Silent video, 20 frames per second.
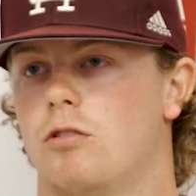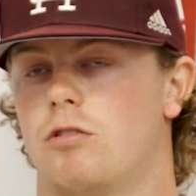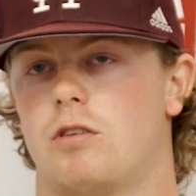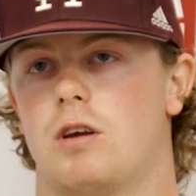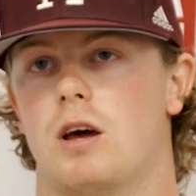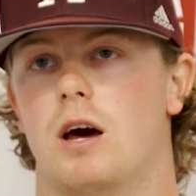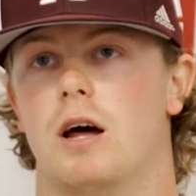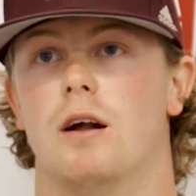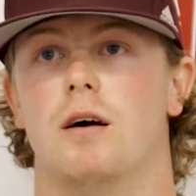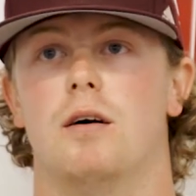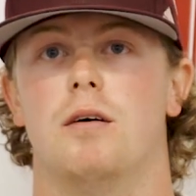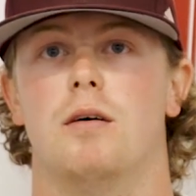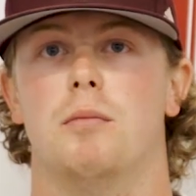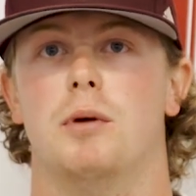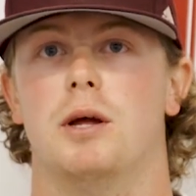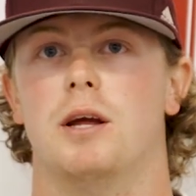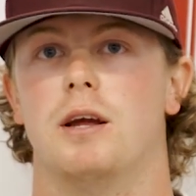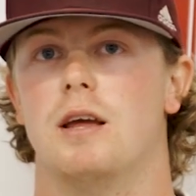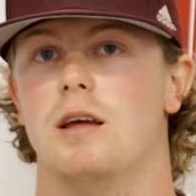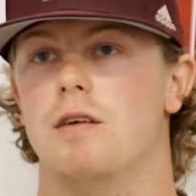Just kind of,
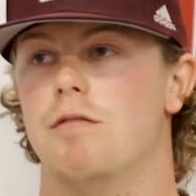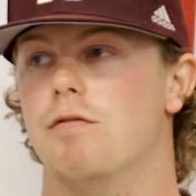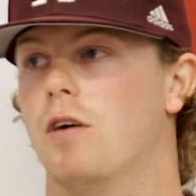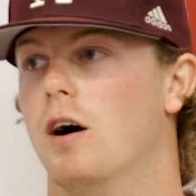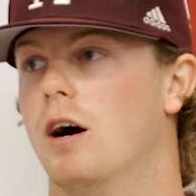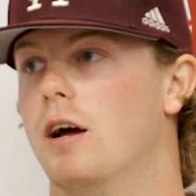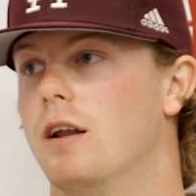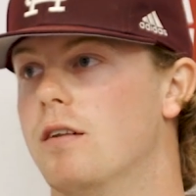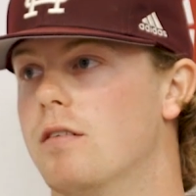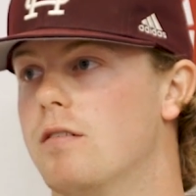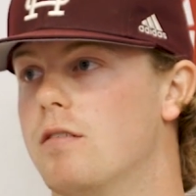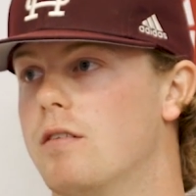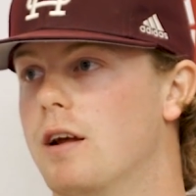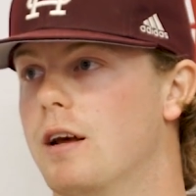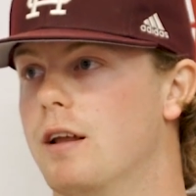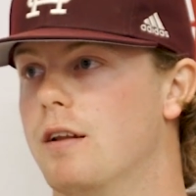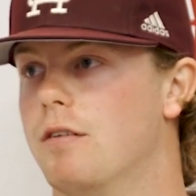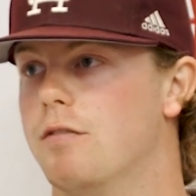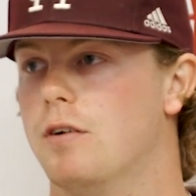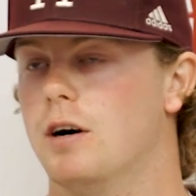I mean, keep fighting,
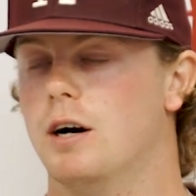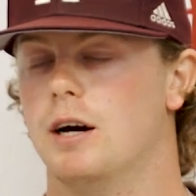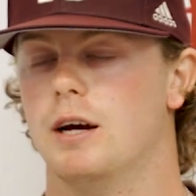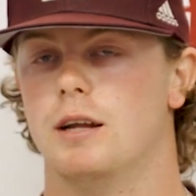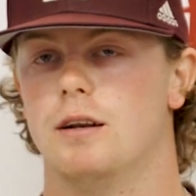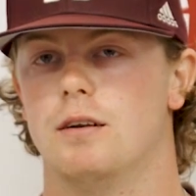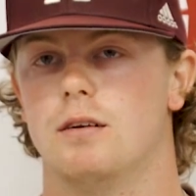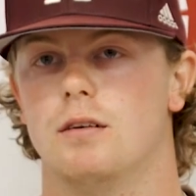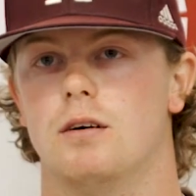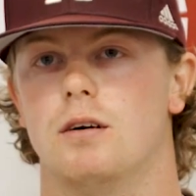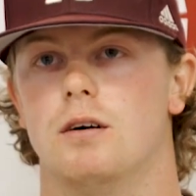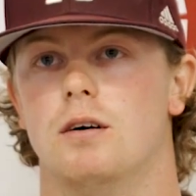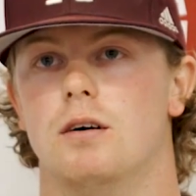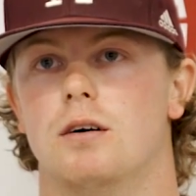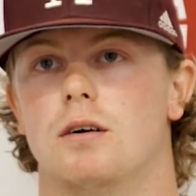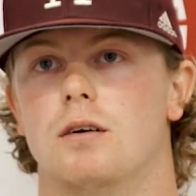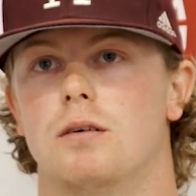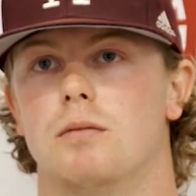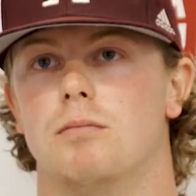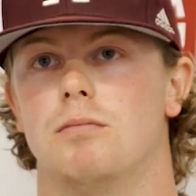stay in the fight.
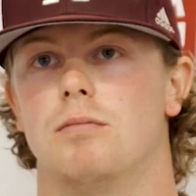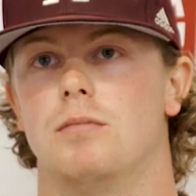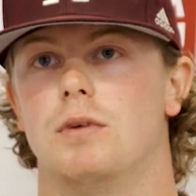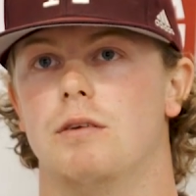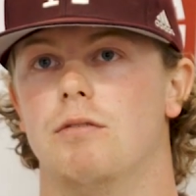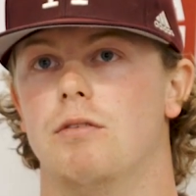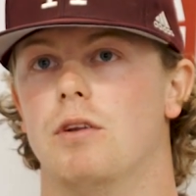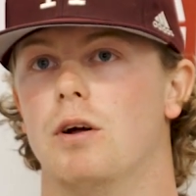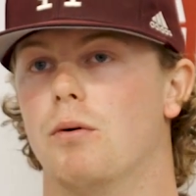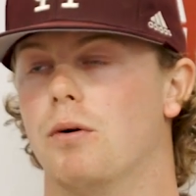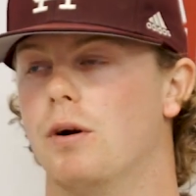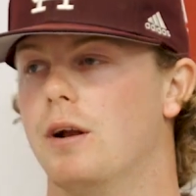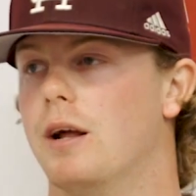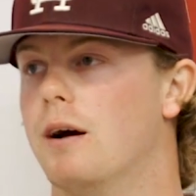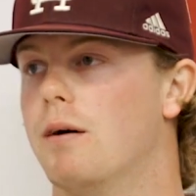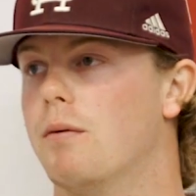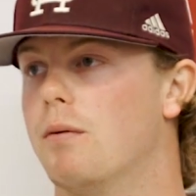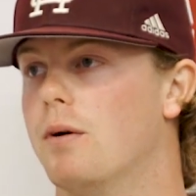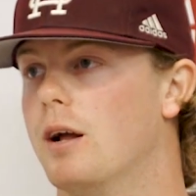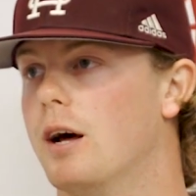Even though we're
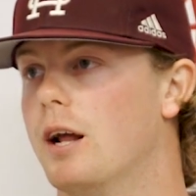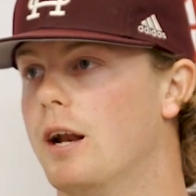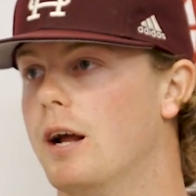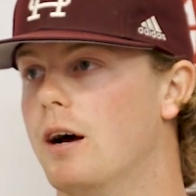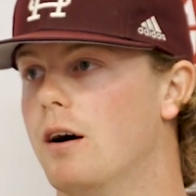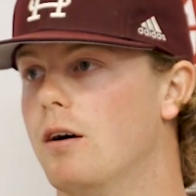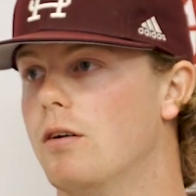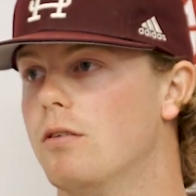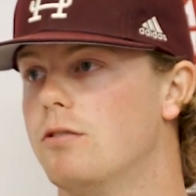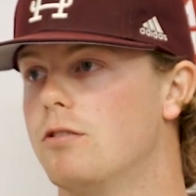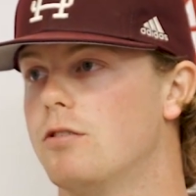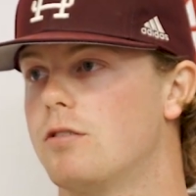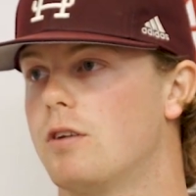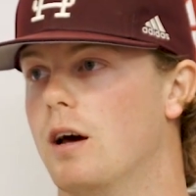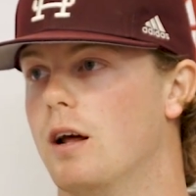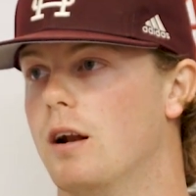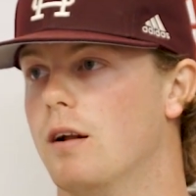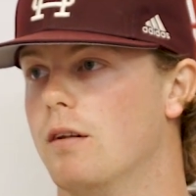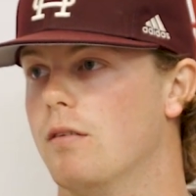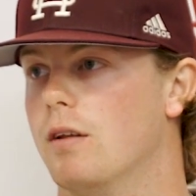down, we're not out. We're just
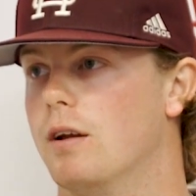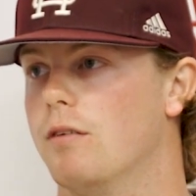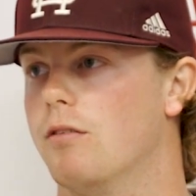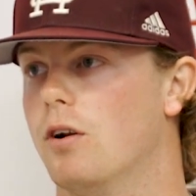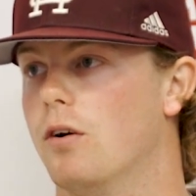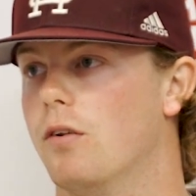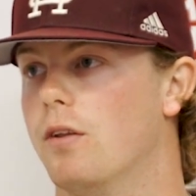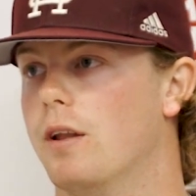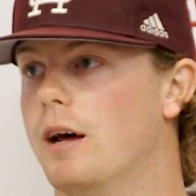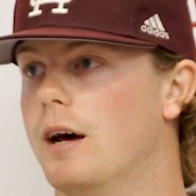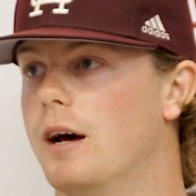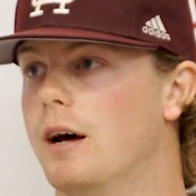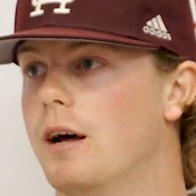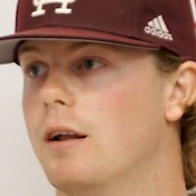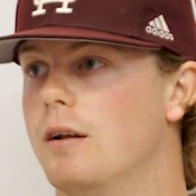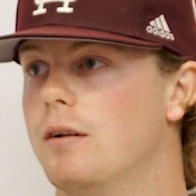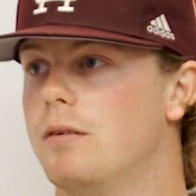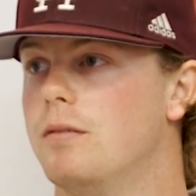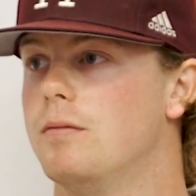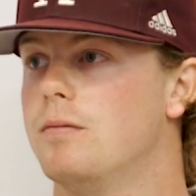kind of living on
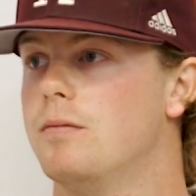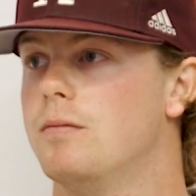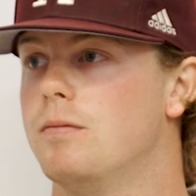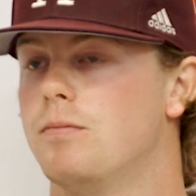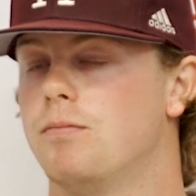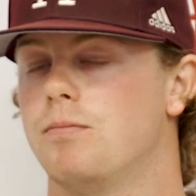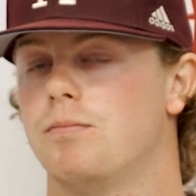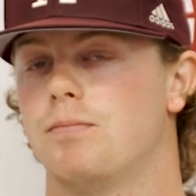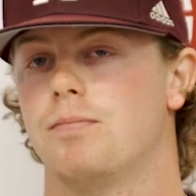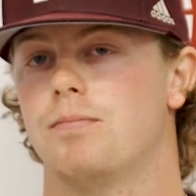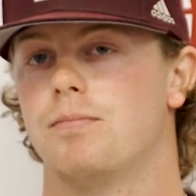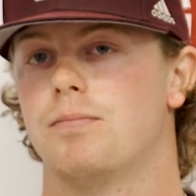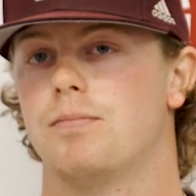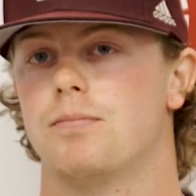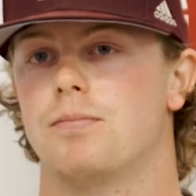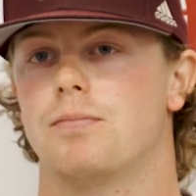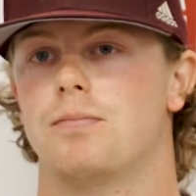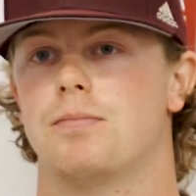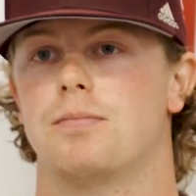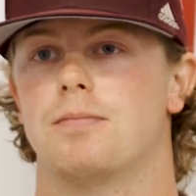
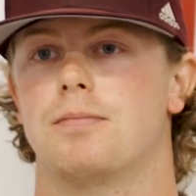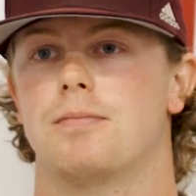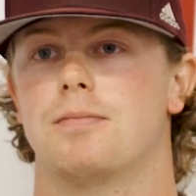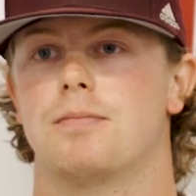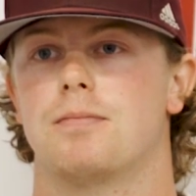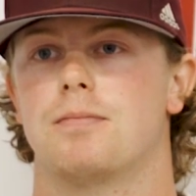that.